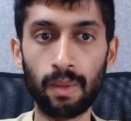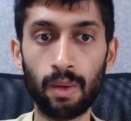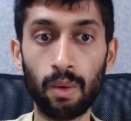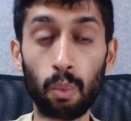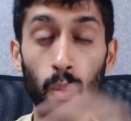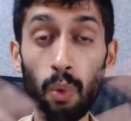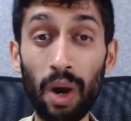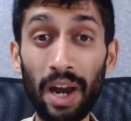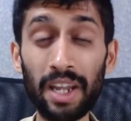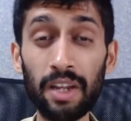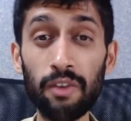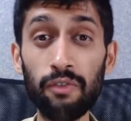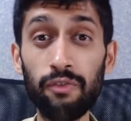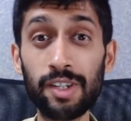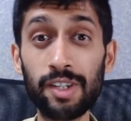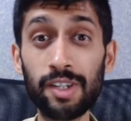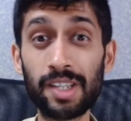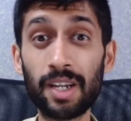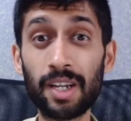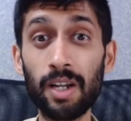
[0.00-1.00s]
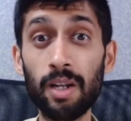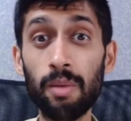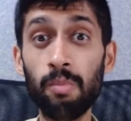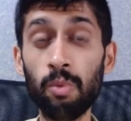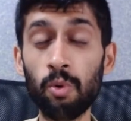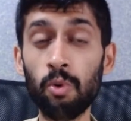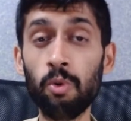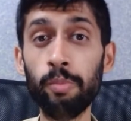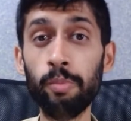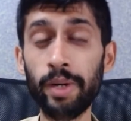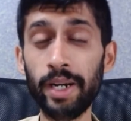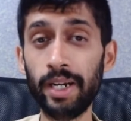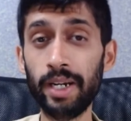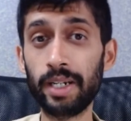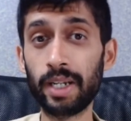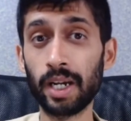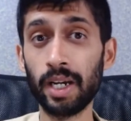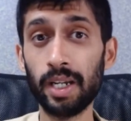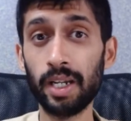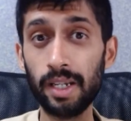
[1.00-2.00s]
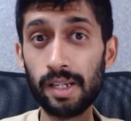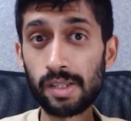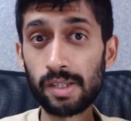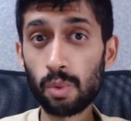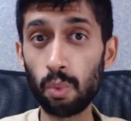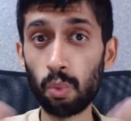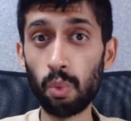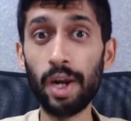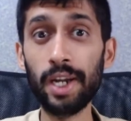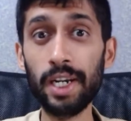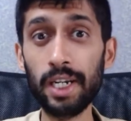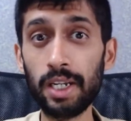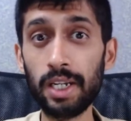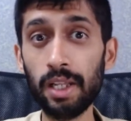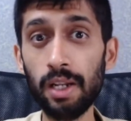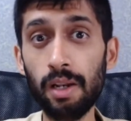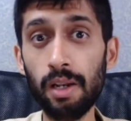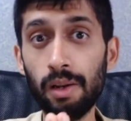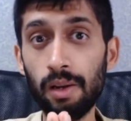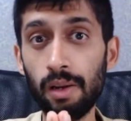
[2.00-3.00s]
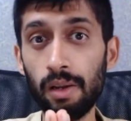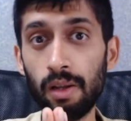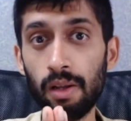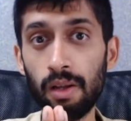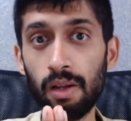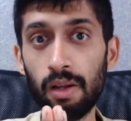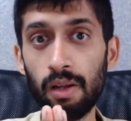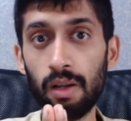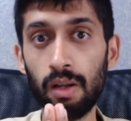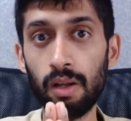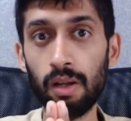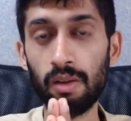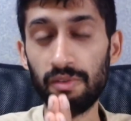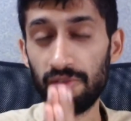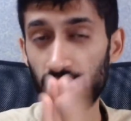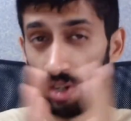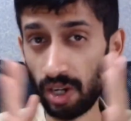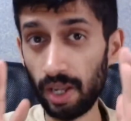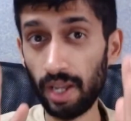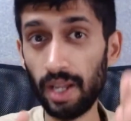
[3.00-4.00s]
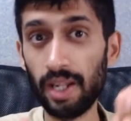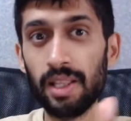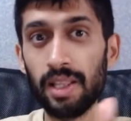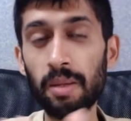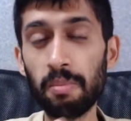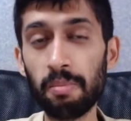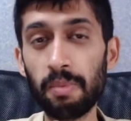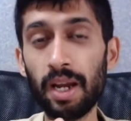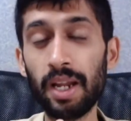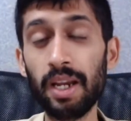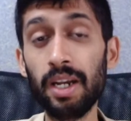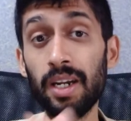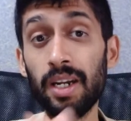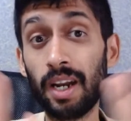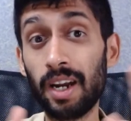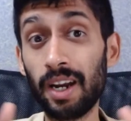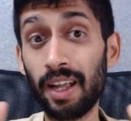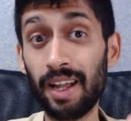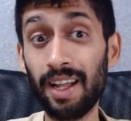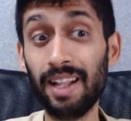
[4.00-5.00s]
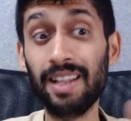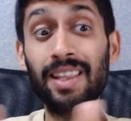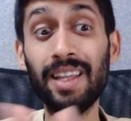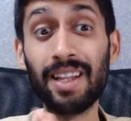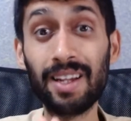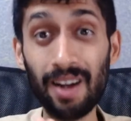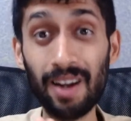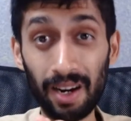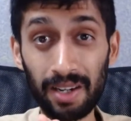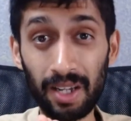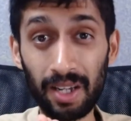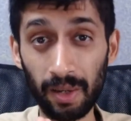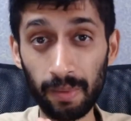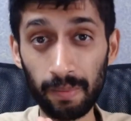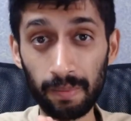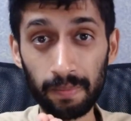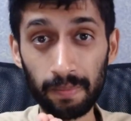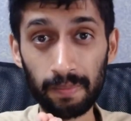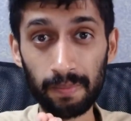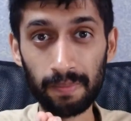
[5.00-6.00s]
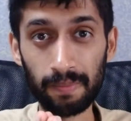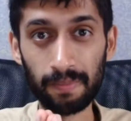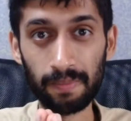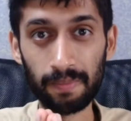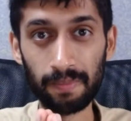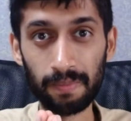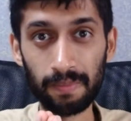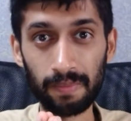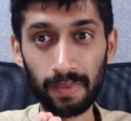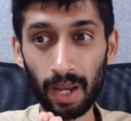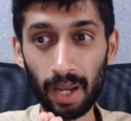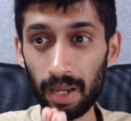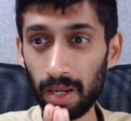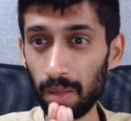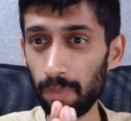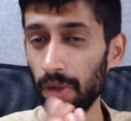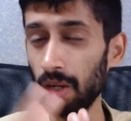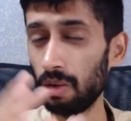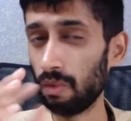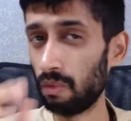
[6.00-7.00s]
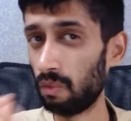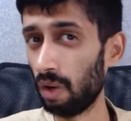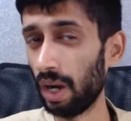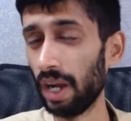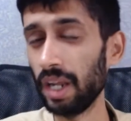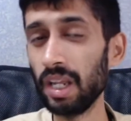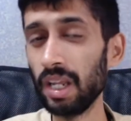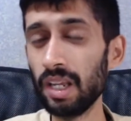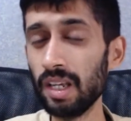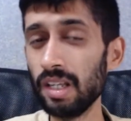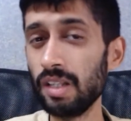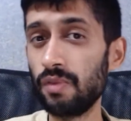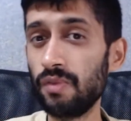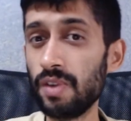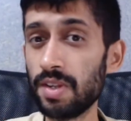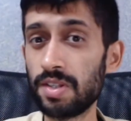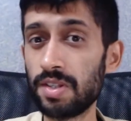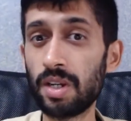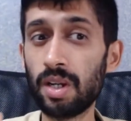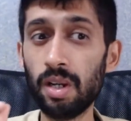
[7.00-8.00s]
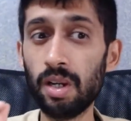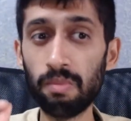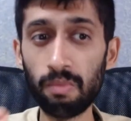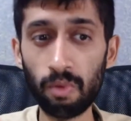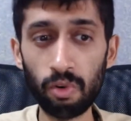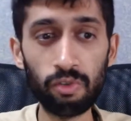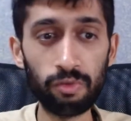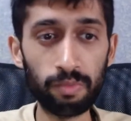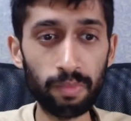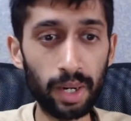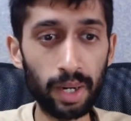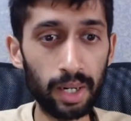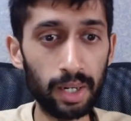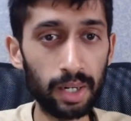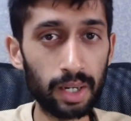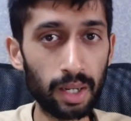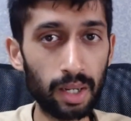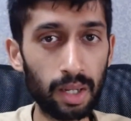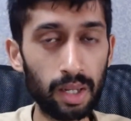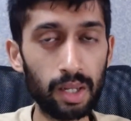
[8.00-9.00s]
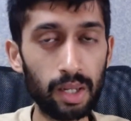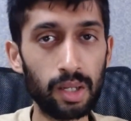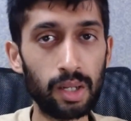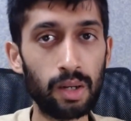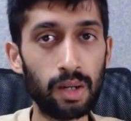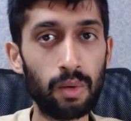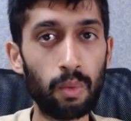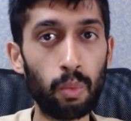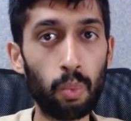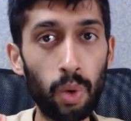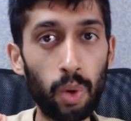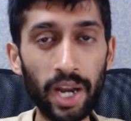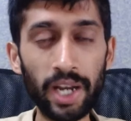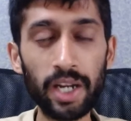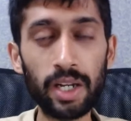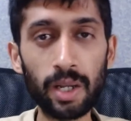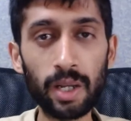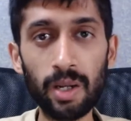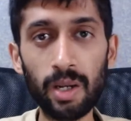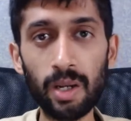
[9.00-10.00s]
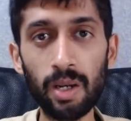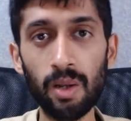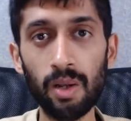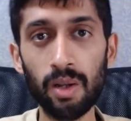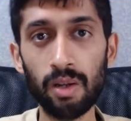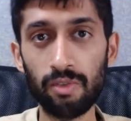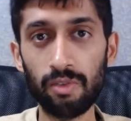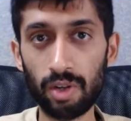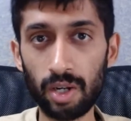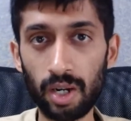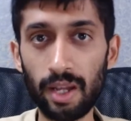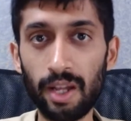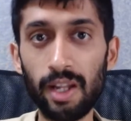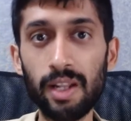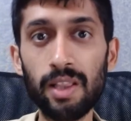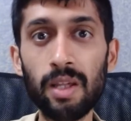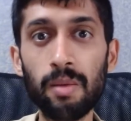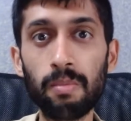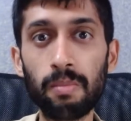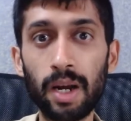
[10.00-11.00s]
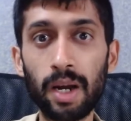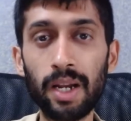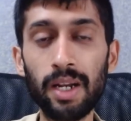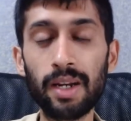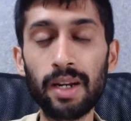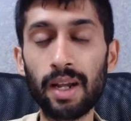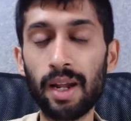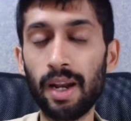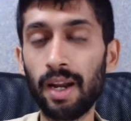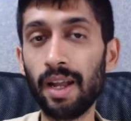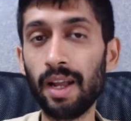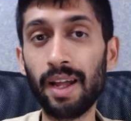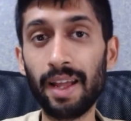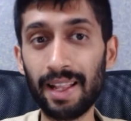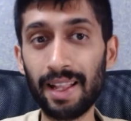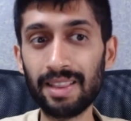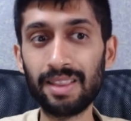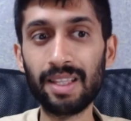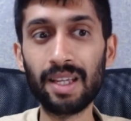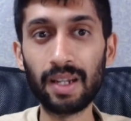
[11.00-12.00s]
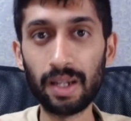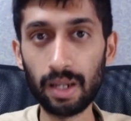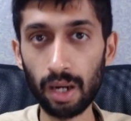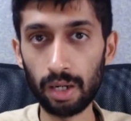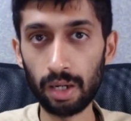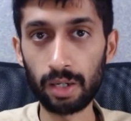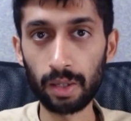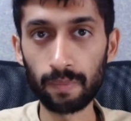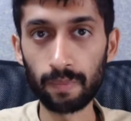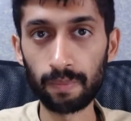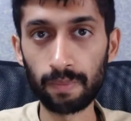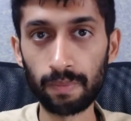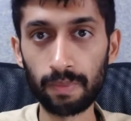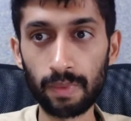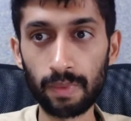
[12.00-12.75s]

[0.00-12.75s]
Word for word: Why physical movement is vital for a healthy mind and a healthy gut? I repeat, why is physical movement vital for a healthy mind and a healthy gut?